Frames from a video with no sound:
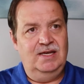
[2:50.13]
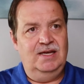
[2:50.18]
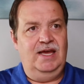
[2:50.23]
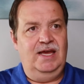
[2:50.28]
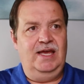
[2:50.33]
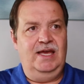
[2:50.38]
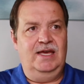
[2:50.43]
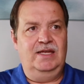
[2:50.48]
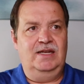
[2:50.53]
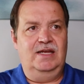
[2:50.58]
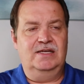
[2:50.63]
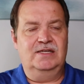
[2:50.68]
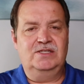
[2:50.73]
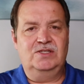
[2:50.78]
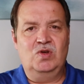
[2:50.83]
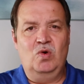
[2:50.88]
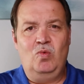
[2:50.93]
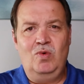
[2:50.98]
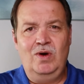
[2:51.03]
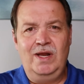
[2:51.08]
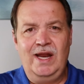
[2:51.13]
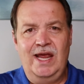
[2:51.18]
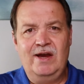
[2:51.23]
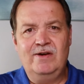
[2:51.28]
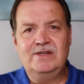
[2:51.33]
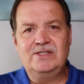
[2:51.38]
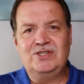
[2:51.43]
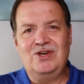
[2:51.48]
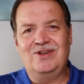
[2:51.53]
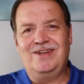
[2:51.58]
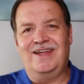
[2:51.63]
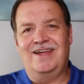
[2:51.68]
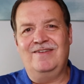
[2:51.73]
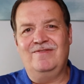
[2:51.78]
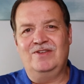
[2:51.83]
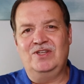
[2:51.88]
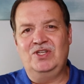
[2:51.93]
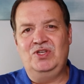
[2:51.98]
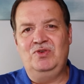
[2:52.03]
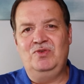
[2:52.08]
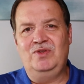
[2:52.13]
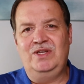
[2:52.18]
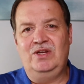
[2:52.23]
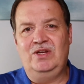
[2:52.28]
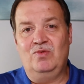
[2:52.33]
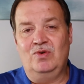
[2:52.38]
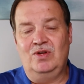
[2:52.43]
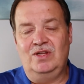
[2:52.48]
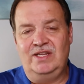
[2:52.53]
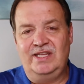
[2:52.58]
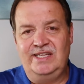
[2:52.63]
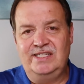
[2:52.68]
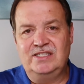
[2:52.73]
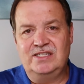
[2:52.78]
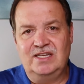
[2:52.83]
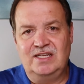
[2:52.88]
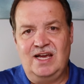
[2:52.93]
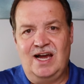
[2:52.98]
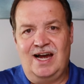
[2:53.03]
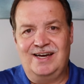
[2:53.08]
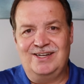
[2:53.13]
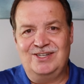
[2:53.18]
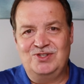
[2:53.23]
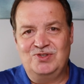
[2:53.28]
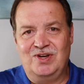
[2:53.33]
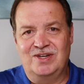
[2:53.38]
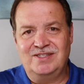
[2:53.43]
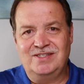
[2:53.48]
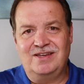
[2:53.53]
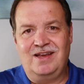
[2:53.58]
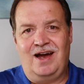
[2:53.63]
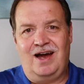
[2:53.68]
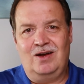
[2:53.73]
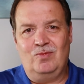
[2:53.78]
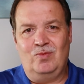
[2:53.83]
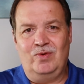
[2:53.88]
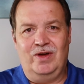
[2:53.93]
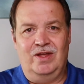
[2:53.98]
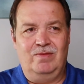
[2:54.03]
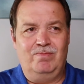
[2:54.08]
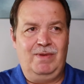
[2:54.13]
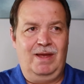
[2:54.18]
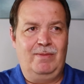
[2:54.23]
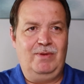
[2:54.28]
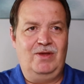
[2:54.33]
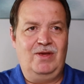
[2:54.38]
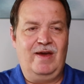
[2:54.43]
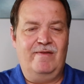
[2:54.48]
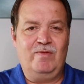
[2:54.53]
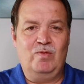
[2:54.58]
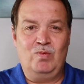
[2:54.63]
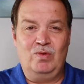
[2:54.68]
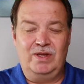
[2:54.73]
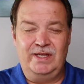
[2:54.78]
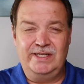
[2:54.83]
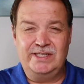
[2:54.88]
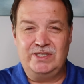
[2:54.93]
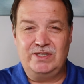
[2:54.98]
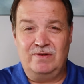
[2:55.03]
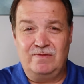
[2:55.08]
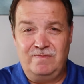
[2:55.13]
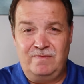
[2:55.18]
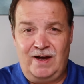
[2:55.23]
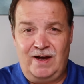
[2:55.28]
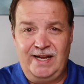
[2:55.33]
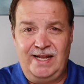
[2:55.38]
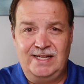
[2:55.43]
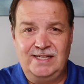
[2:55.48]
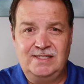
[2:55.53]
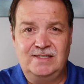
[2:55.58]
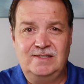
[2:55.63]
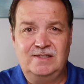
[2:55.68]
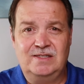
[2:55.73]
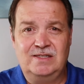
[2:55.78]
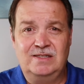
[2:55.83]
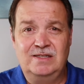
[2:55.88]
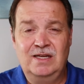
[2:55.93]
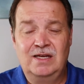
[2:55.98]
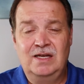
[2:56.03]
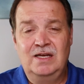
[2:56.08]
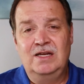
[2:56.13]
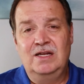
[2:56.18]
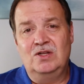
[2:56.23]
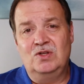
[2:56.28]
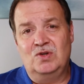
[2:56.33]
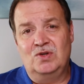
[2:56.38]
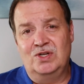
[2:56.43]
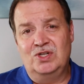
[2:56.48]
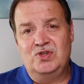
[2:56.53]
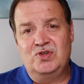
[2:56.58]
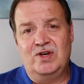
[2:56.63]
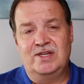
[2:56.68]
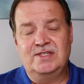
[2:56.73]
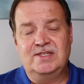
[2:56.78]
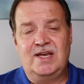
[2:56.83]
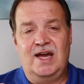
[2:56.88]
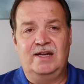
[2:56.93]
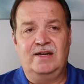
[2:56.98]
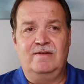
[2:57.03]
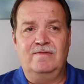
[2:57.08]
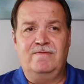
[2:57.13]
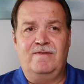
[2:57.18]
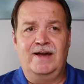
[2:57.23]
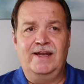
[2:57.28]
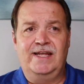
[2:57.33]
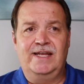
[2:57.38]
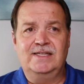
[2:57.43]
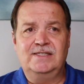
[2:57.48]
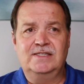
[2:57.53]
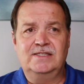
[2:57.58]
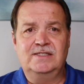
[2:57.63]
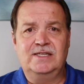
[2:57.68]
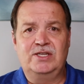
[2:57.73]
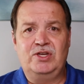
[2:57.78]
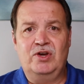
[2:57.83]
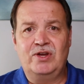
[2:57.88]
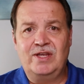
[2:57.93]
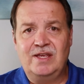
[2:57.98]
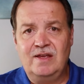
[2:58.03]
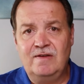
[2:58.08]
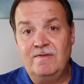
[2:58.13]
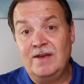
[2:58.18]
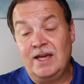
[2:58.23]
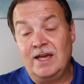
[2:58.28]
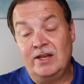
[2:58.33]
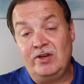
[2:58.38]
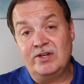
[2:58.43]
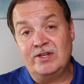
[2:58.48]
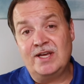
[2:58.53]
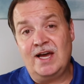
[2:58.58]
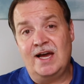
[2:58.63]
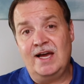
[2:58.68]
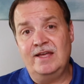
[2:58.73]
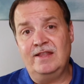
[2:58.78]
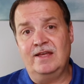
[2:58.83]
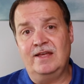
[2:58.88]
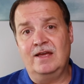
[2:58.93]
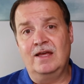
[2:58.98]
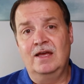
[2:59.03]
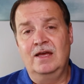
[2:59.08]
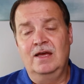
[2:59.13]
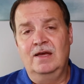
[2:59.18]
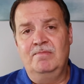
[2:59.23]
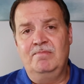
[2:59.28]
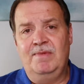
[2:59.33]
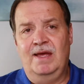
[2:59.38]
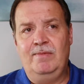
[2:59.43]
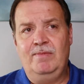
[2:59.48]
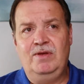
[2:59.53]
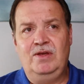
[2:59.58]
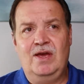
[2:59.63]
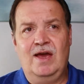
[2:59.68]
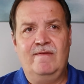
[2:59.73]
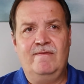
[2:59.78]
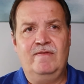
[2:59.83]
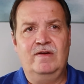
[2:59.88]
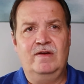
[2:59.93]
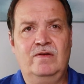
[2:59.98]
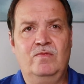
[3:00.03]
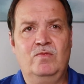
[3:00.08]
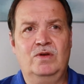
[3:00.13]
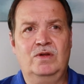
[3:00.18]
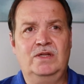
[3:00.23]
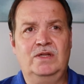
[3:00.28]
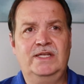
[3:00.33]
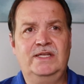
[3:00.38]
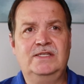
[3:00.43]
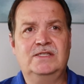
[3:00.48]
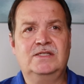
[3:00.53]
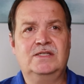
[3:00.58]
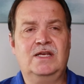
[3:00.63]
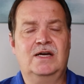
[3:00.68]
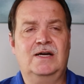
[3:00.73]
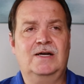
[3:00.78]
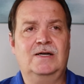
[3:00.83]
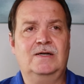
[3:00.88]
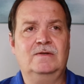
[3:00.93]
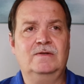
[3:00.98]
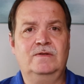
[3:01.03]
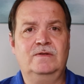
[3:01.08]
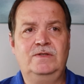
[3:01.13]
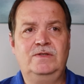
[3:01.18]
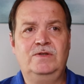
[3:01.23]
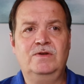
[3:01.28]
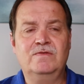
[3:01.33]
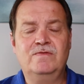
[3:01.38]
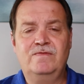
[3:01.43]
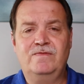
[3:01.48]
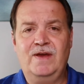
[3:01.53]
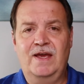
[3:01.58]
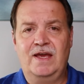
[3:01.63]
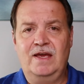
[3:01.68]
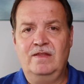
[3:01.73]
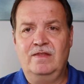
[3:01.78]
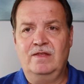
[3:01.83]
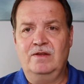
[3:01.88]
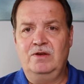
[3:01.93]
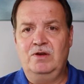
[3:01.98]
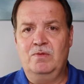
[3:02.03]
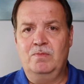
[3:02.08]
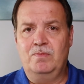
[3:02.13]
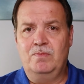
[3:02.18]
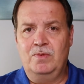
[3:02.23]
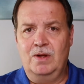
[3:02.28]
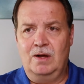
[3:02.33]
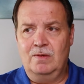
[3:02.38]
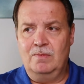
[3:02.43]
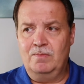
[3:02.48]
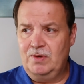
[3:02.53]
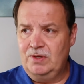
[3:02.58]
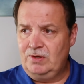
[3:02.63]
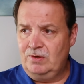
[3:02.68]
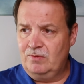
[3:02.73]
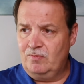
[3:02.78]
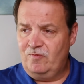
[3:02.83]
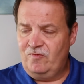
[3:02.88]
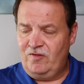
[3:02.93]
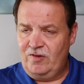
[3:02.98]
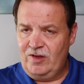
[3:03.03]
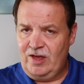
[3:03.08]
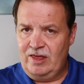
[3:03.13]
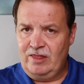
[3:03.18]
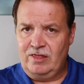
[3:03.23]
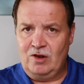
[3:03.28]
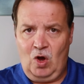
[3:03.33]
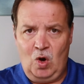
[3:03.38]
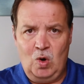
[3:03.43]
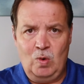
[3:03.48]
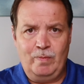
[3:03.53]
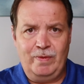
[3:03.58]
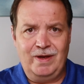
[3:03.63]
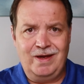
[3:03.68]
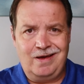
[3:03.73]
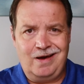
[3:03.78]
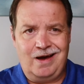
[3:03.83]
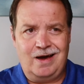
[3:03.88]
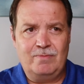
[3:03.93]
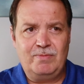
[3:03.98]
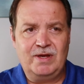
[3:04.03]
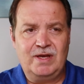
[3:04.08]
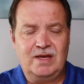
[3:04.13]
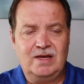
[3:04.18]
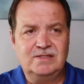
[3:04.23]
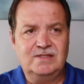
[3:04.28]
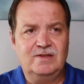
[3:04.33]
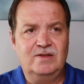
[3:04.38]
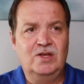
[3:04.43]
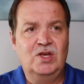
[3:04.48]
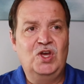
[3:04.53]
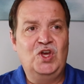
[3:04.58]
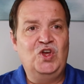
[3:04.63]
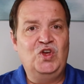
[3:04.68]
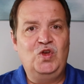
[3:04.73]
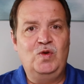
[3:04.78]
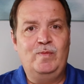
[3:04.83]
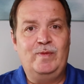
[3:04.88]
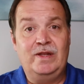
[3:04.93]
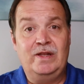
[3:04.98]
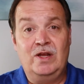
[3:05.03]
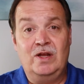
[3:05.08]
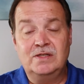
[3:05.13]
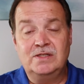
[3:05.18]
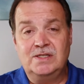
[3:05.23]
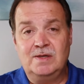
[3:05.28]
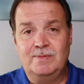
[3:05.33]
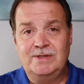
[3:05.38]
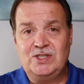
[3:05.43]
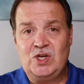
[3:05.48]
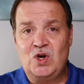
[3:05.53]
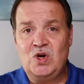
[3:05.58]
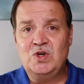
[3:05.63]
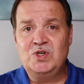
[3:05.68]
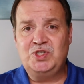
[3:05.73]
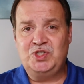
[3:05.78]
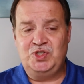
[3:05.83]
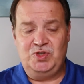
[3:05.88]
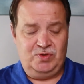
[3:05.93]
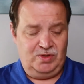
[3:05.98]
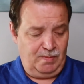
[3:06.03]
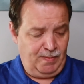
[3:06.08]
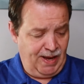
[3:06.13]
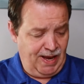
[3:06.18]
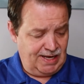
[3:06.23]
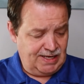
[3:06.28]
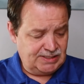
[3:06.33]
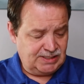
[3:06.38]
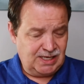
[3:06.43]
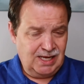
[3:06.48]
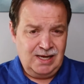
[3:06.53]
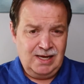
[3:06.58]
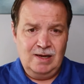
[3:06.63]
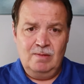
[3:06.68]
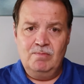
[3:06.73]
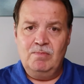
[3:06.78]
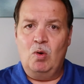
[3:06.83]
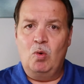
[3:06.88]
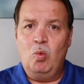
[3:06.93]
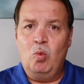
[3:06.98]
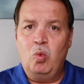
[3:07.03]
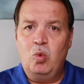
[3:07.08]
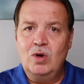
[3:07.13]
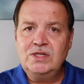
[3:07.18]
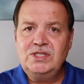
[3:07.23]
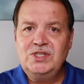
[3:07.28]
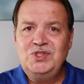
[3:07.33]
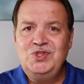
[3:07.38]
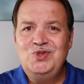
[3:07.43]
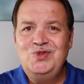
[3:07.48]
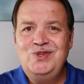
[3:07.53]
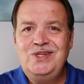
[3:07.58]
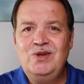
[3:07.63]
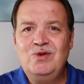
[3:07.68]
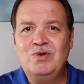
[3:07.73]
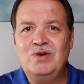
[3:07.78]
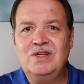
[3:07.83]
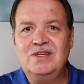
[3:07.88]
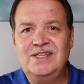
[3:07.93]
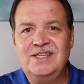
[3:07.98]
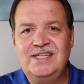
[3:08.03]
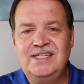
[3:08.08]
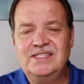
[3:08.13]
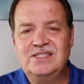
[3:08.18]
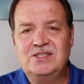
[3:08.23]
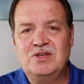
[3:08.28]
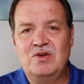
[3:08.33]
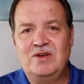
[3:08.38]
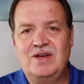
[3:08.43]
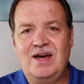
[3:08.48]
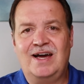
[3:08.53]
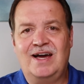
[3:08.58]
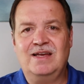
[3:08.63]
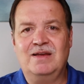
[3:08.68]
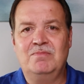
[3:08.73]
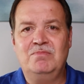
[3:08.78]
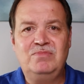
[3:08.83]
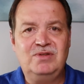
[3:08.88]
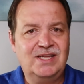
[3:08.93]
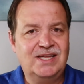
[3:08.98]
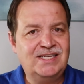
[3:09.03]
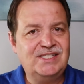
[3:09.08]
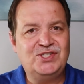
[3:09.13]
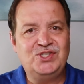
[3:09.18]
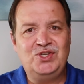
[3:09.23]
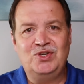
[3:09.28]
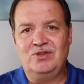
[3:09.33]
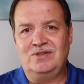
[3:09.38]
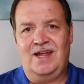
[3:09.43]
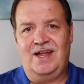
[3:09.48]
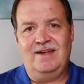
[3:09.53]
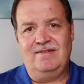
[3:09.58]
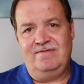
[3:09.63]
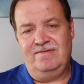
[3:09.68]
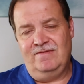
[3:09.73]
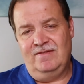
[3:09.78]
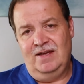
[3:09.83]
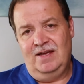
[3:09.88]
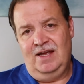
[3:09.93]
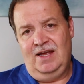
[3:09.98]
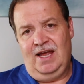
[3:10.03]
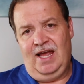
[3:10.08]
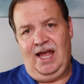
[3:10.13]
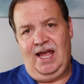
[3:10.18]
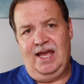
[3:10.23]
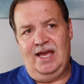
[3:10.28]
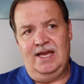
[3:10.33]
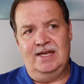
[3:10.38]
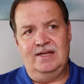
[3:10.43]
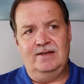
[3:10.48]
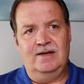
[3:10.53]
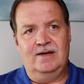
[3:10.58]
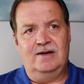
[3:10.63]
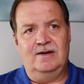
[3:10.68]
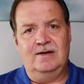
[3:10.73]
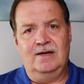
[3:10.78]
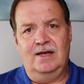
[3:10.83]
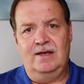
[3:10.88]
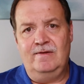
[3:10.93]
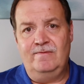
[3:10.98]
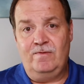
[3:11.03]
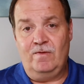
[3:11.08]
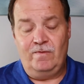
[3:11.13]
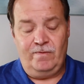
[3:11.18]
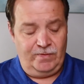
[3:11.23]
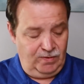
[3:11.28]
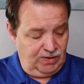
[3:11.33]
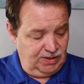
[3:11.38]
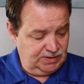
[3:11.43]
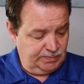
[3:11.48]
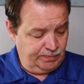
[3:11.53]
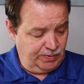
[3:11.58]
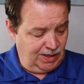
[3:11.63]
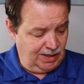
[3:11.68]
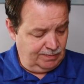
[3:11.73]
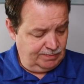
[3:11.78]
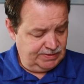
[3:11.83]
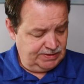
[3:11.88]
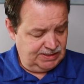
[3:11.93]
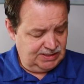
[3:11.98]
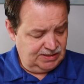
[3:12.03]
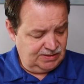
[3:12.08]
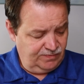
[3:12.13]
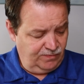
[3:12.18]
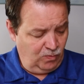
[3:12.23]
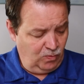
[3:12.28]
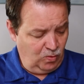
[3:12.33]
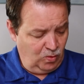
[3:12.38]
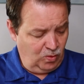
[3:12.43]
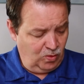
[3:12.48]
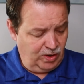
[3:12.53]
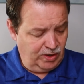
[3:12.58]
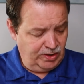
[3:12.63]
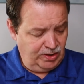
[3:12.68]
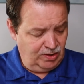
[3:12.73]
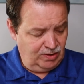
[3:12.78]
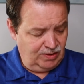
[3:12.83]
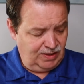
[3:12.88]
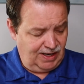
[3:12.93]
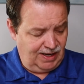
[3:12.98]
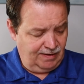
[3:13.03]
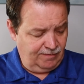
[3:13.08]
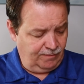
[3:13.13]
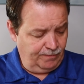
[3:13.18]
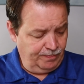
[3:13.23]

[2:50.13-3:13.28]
And so what areas in your life do you need to release to God and trust God with? Maybe you haven't released your finances and learn to trust God in your finances and your giving and your tithing. Maybe you haven't released your faith and you're putting your faith and hope in God because someone's hurt you in the past. But what do you need to release so God can bless your life and fulfill His promises for your life?